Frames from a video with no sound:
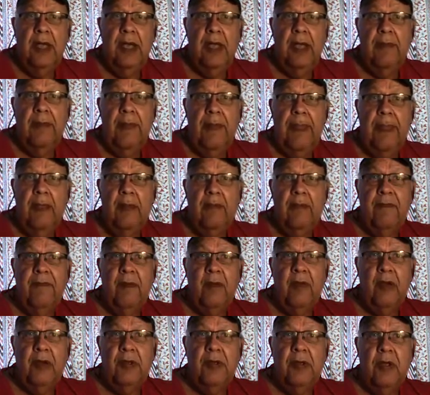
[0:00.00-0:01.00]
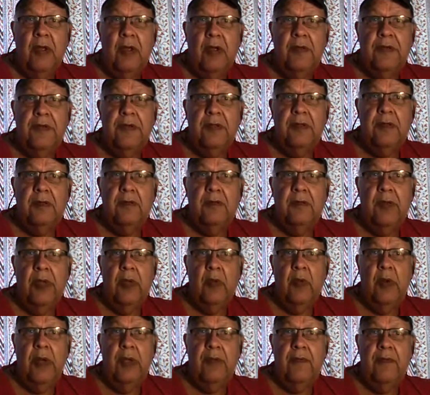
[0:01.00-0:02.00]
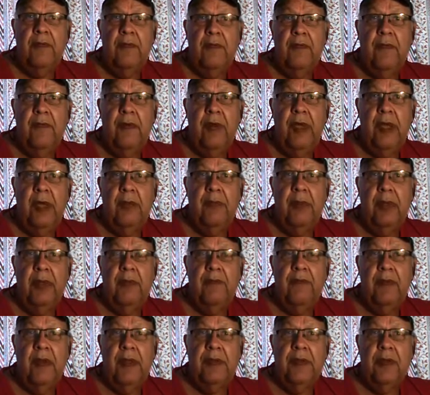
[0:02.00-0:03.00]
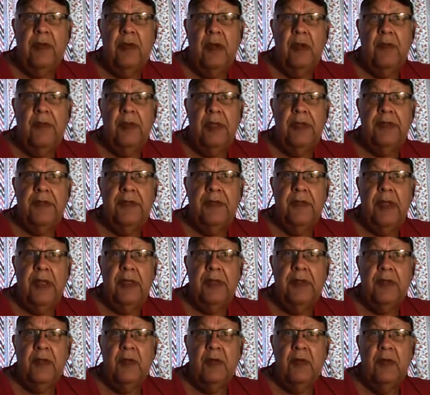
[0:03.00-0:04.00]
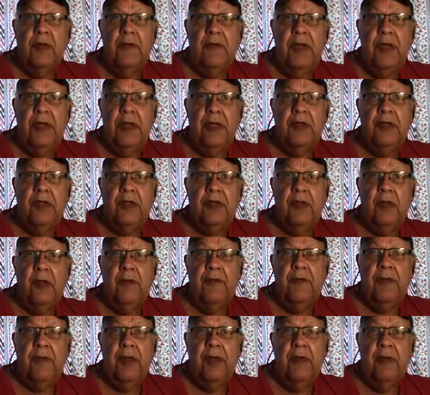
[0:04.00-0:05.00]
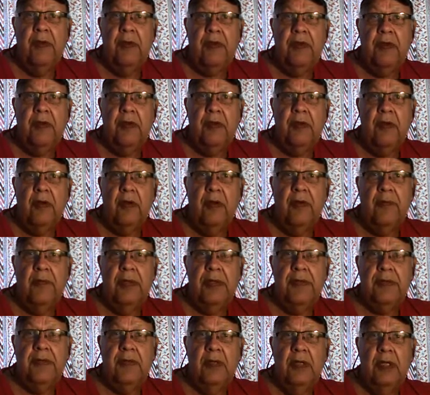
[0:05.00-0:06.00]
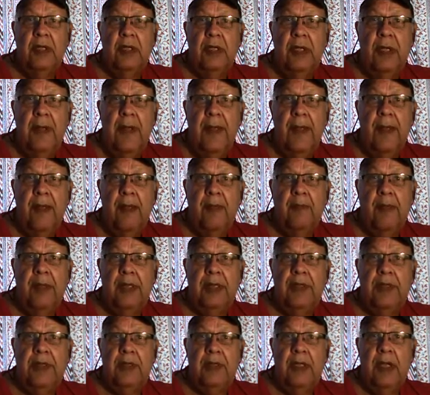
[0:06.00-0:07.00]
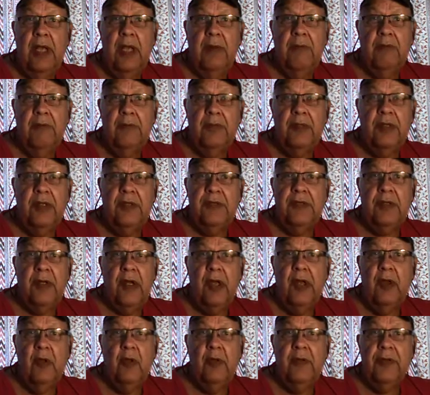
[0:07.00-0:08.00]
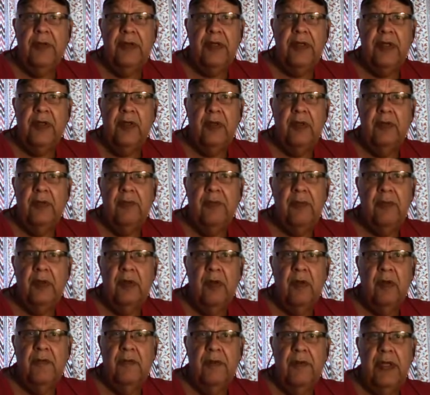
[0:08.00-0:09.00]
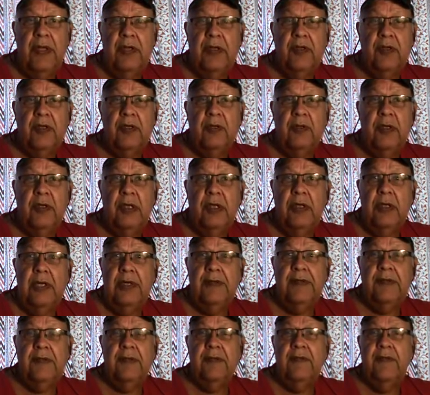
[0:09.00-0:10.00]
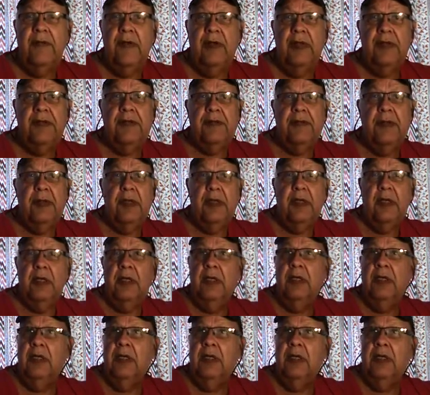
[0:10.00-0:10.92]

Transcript: I forgot to ask my wife how many photocopies they took of each of the original documents, but just go with 2 of each unless it's very expected.